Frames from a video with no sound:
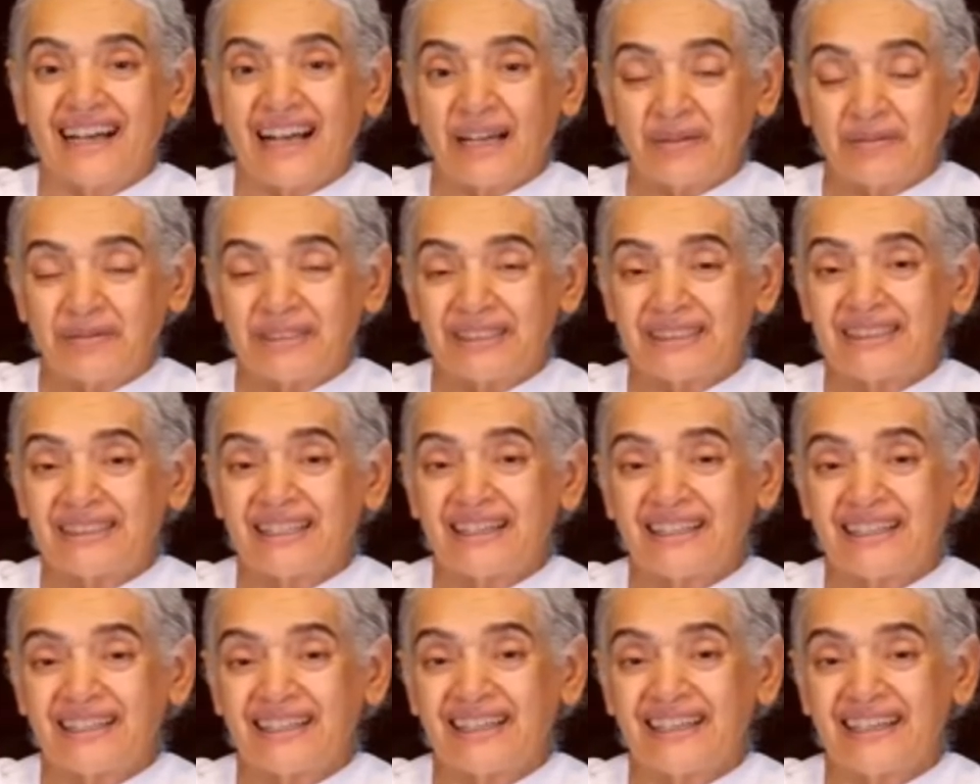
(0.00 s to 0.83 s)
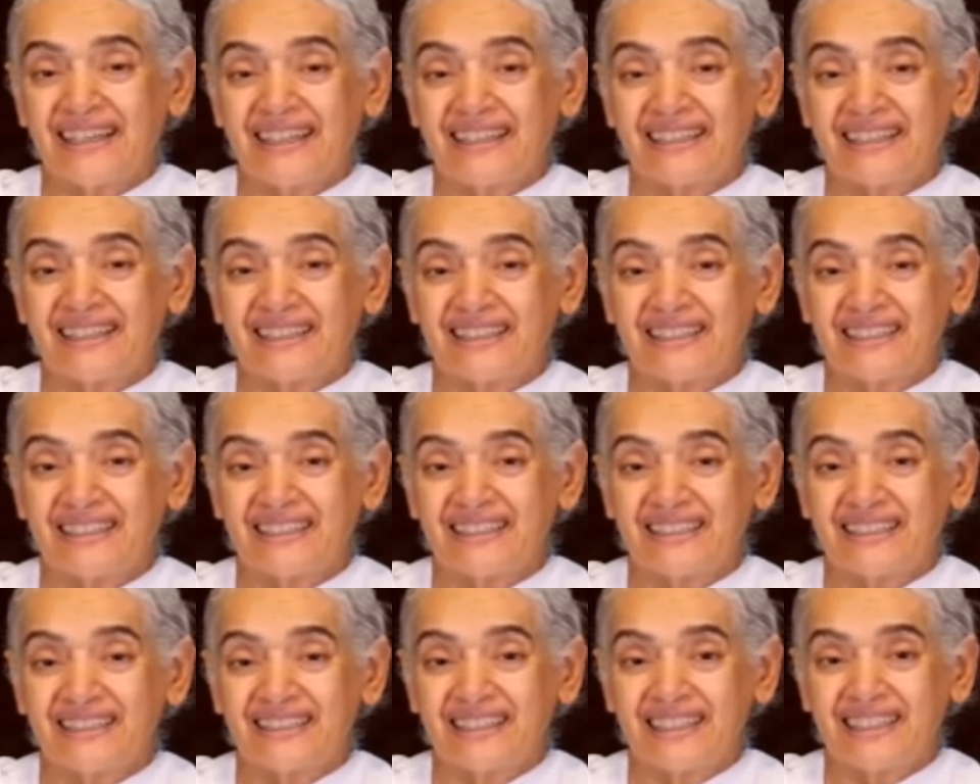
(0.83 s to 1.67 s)
I'm stuck here,
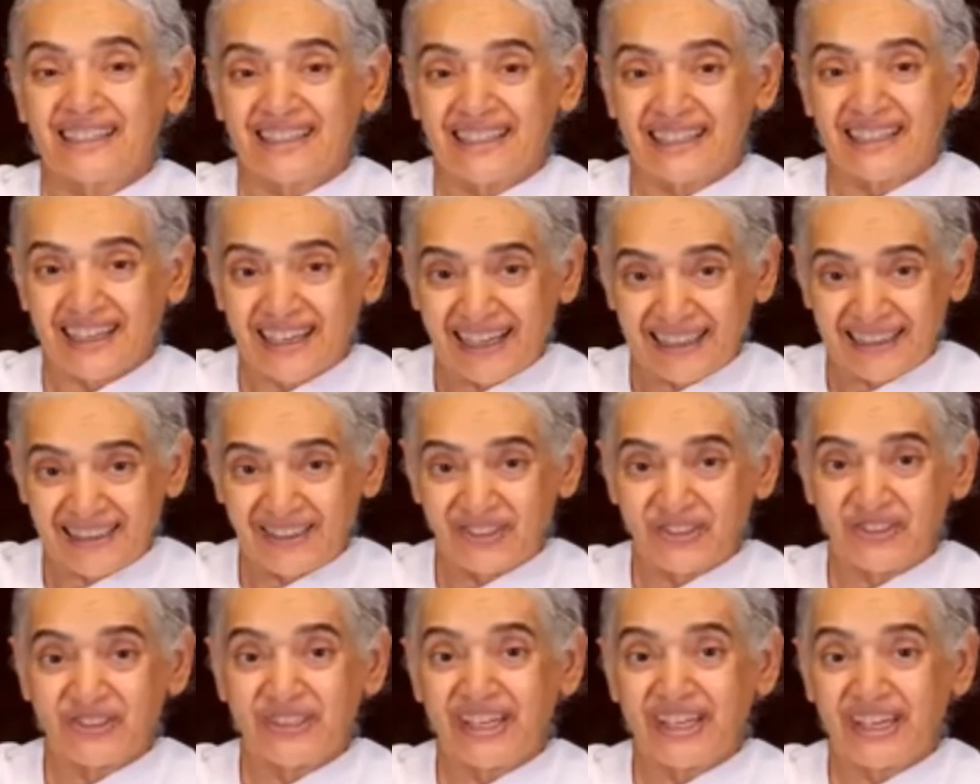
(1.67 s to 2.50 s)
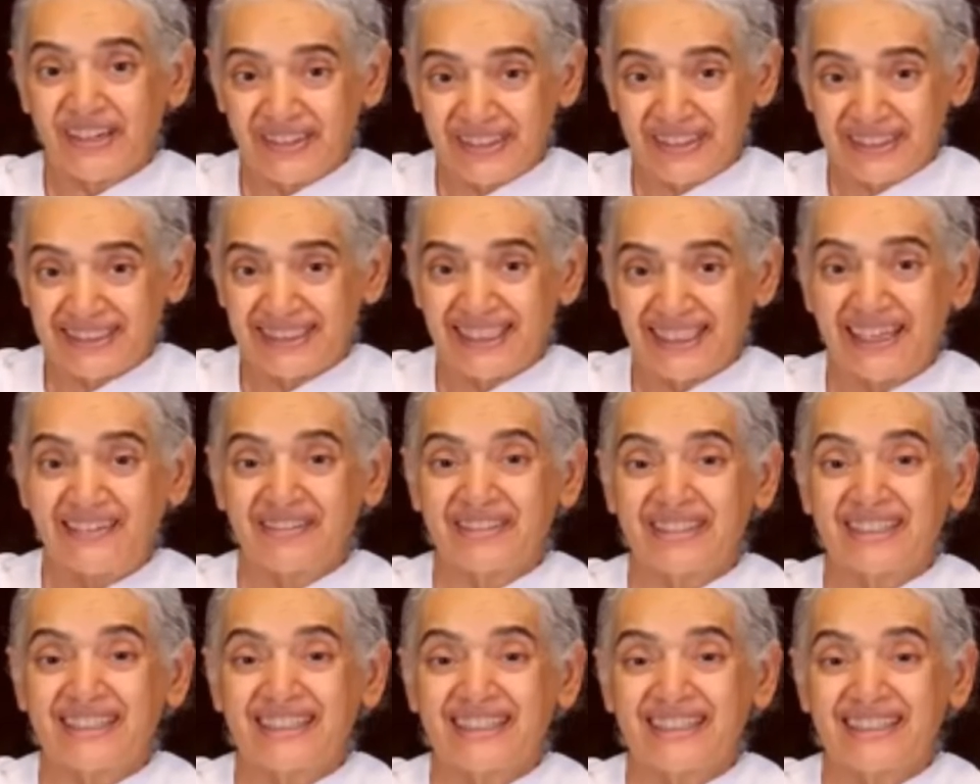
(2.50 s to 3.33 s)
and the chair is
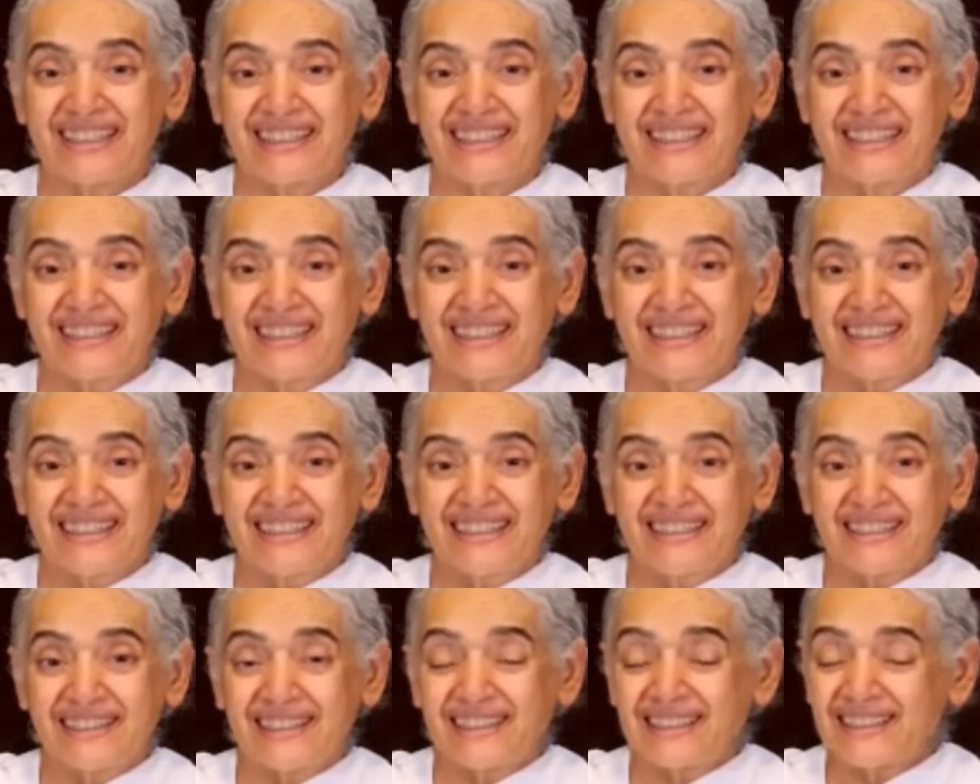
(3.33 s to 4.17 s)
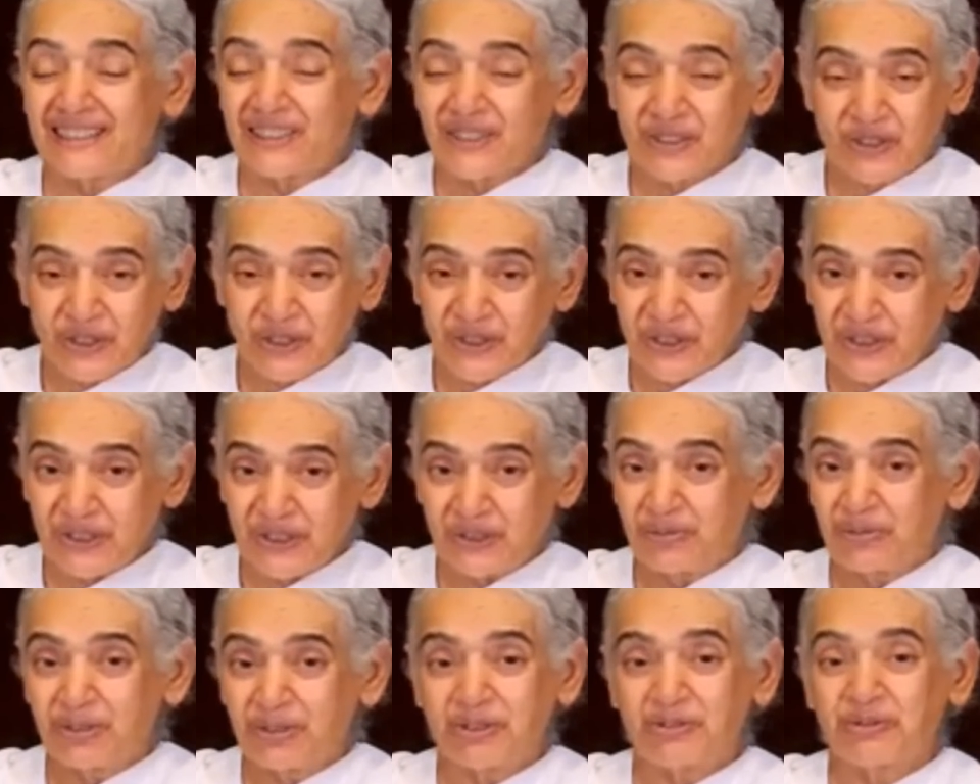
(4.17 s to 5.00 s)
heavy. It's not
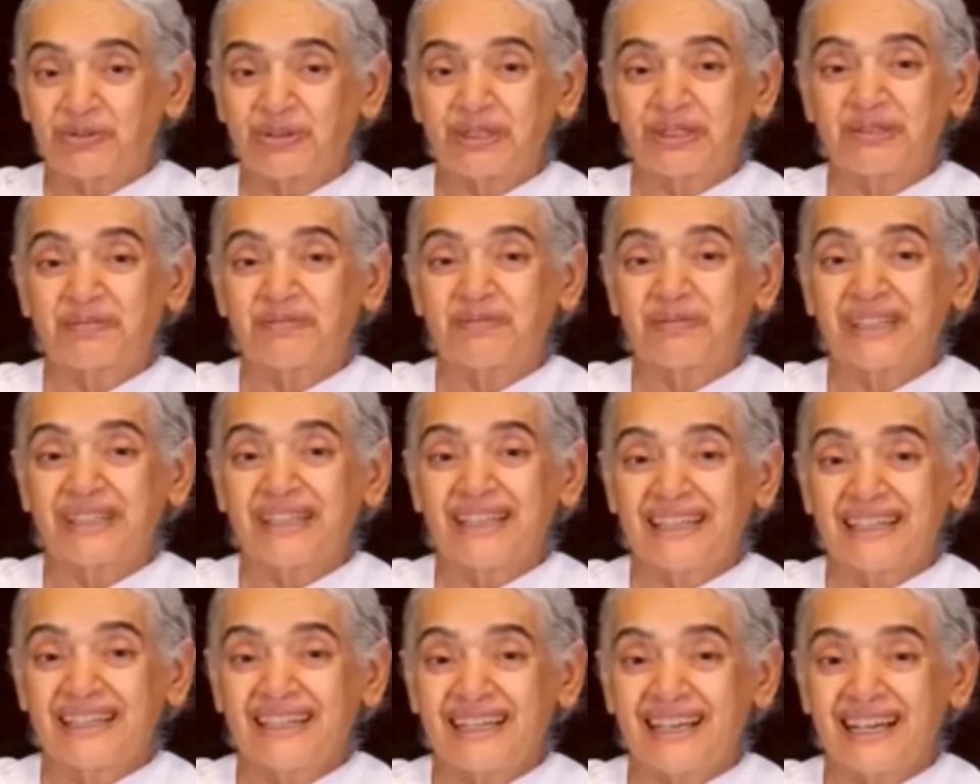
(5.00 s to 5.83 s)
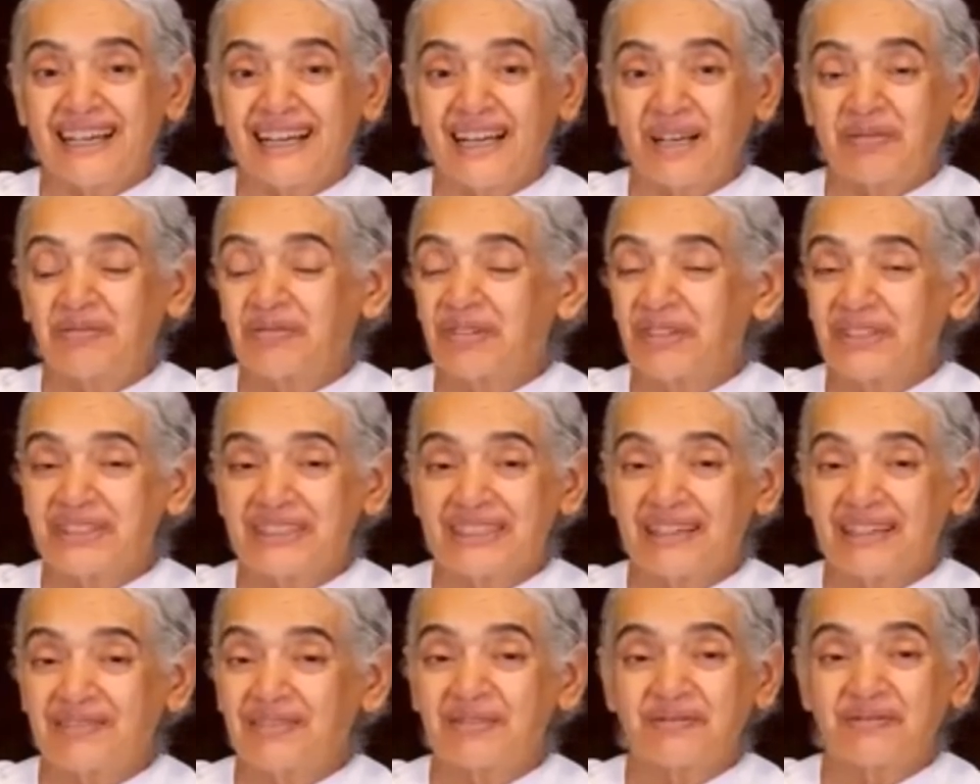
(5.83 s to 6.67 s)
going to move with me. I'm
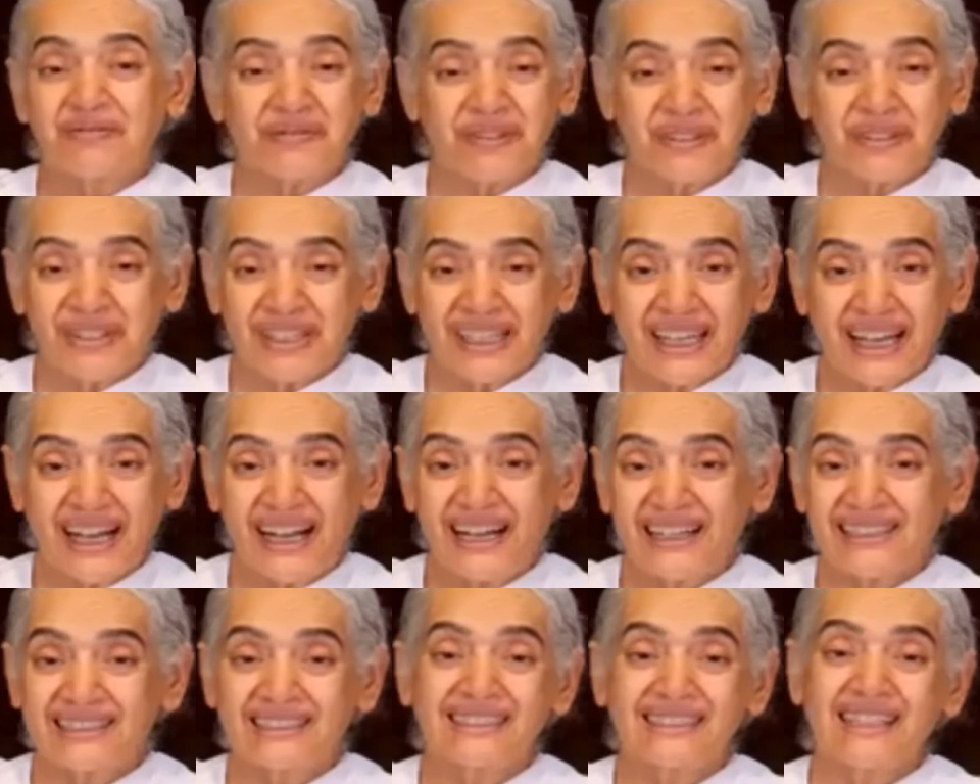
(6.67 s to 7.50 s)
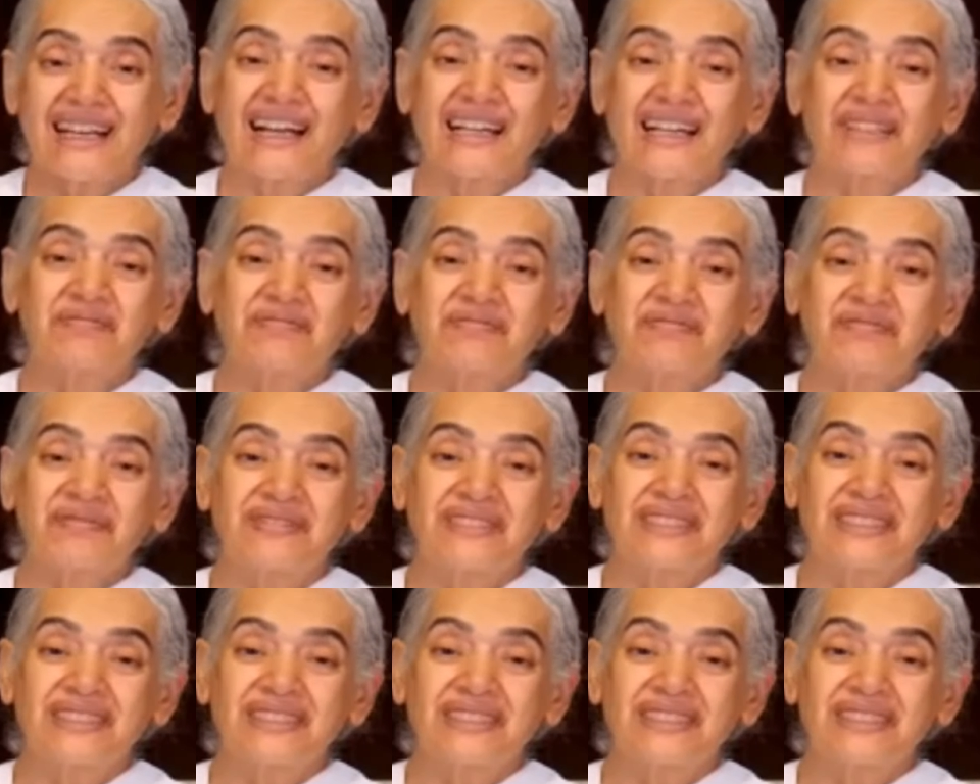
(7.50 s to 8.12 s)
going to have a very hard time.